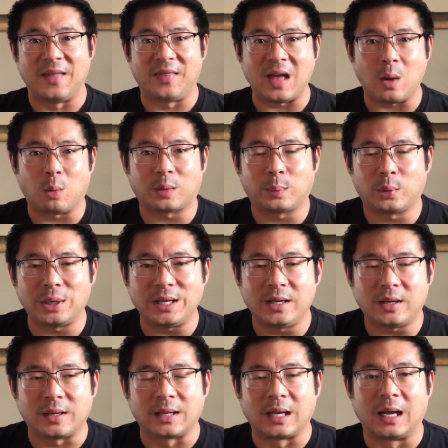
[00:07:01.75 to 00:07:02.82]
and that worked pretty
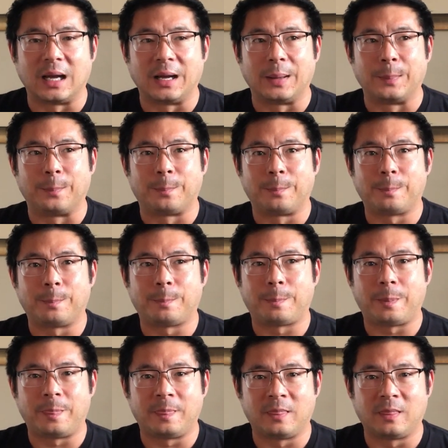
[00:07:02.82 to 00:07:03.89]
good.
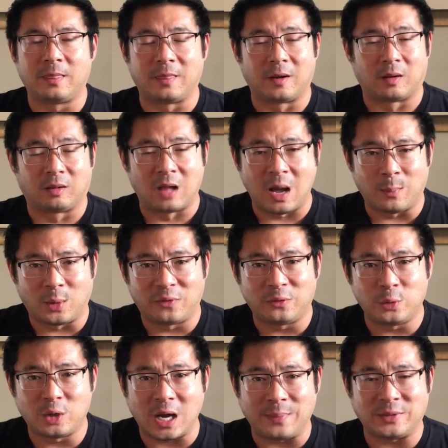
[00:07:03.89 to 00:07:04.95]
There are a lot more
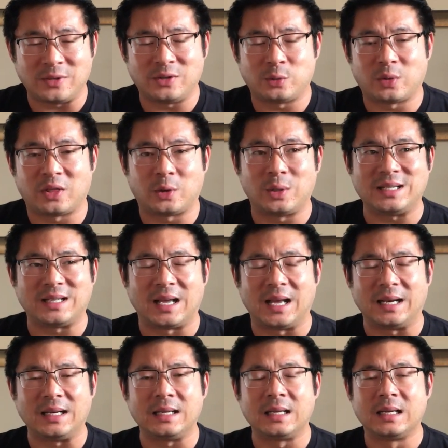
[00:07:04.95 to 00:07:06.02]
food options with
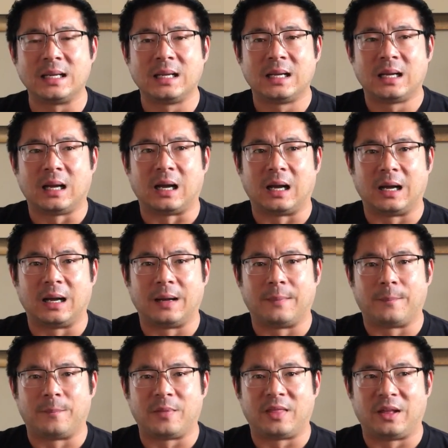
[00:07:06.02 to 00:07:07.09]
30-10
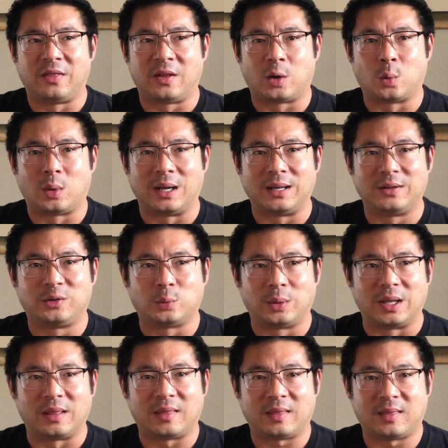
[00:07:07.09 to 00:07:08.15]
than there was
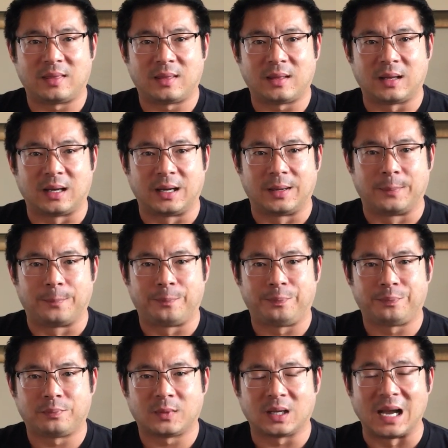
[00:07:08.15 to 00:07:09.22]
with
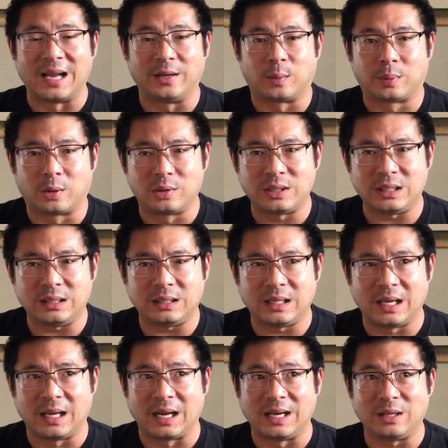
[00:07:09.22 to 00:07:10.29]
Ideal Protein,
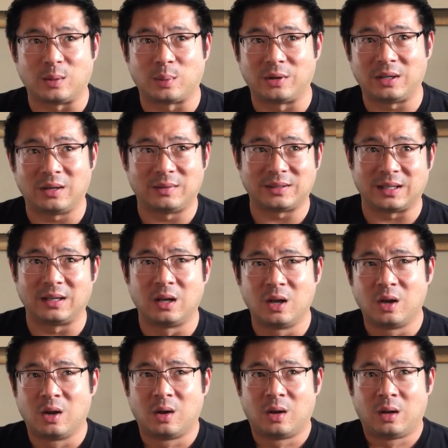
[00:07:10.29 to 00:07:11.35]
and Ideal Protein, once again,
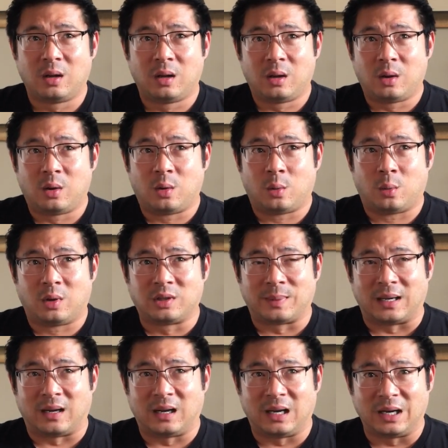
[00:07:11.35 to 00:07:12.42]
was
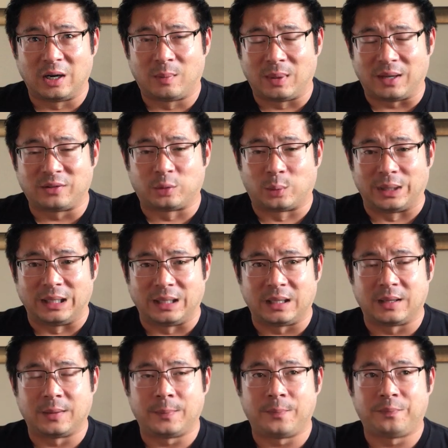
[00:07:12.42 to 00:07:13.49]
about $100 a
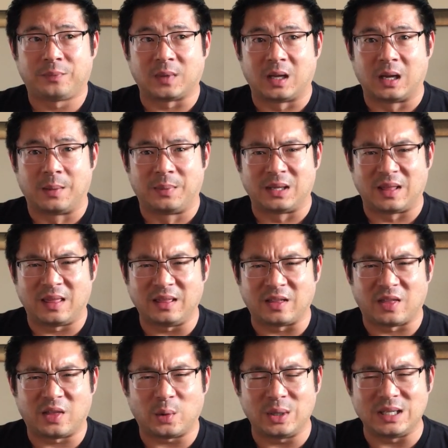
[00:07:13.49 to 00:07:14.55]
week, but I think
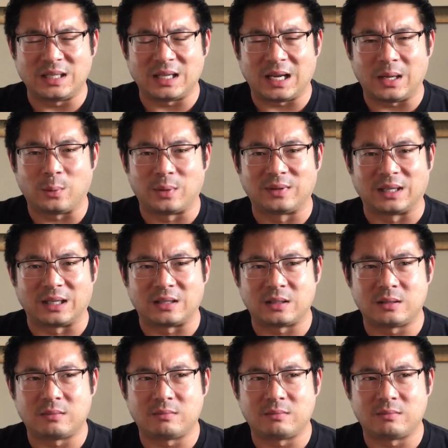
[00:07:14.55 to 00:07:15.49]
the 30-10 was like,